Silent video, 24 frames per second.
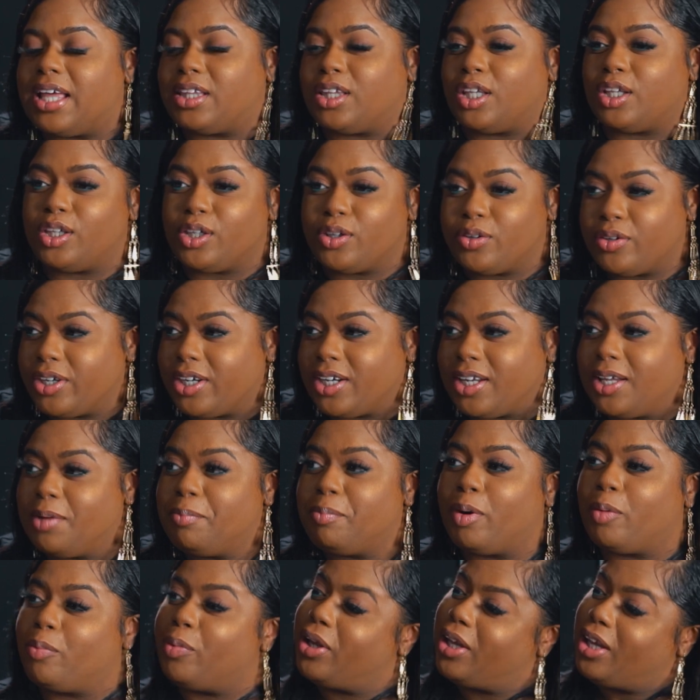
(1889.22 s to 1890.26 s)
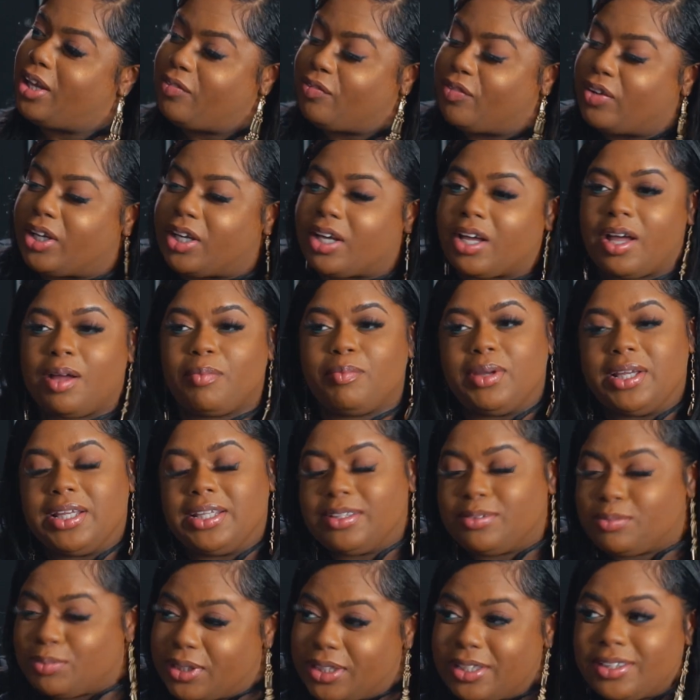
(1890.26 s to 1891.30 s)
the unity, but we
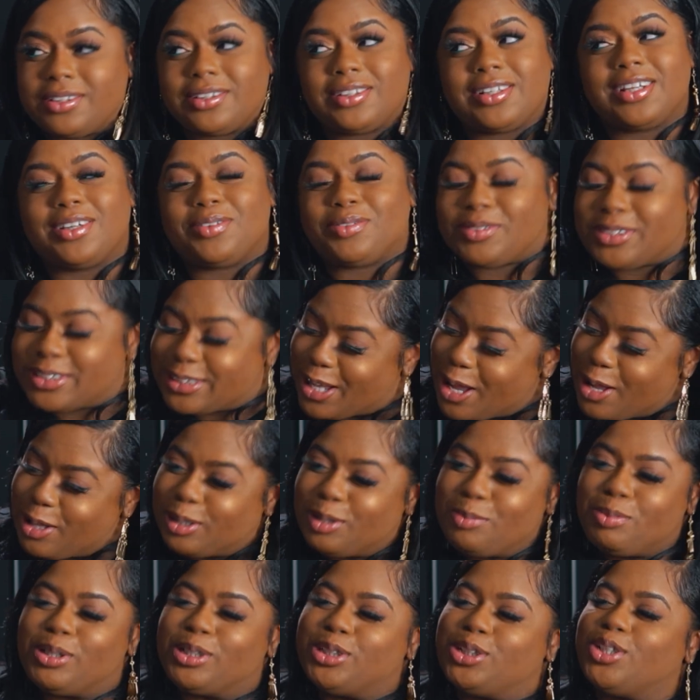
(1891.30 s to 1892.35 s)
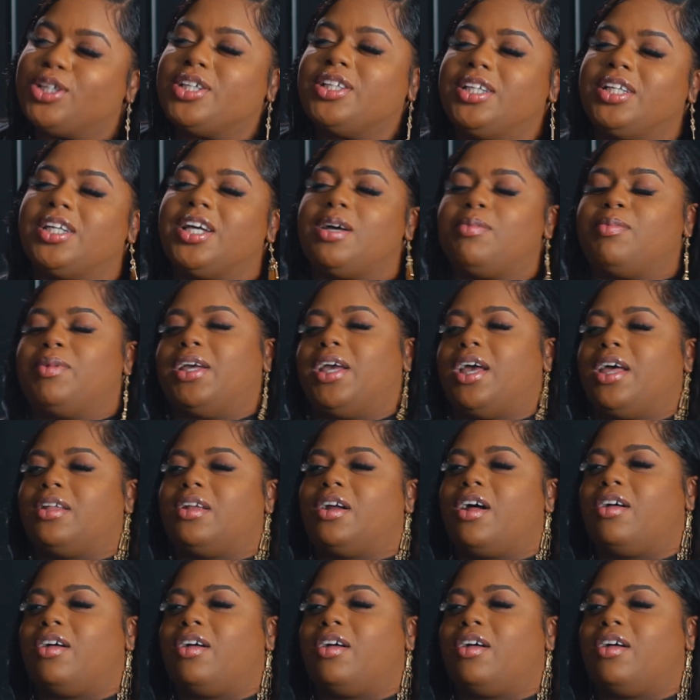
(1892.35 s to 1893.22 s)
slowly but surely coming together on that.